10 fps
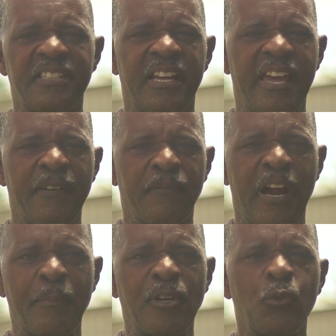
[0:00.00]
in an
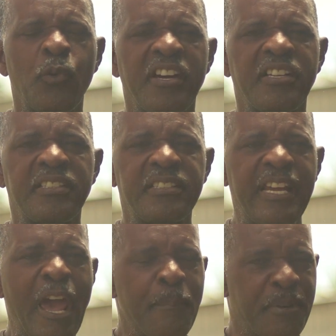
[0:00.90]
environment where the
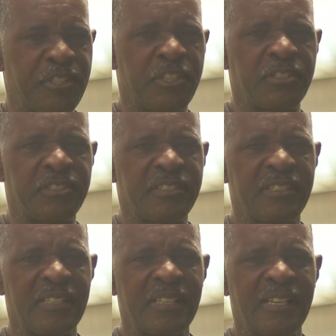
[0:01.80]
temperatures
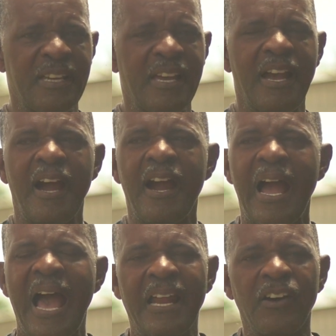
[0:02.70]
are
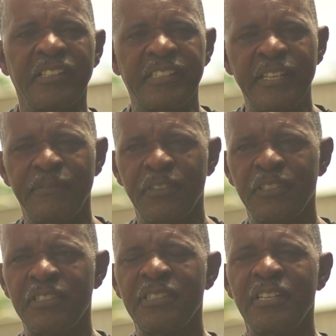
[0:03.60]
at a
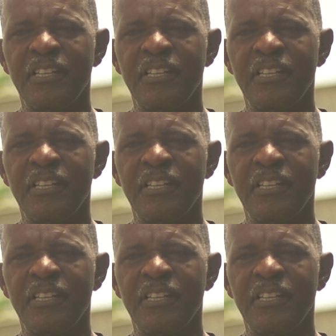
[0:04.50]
given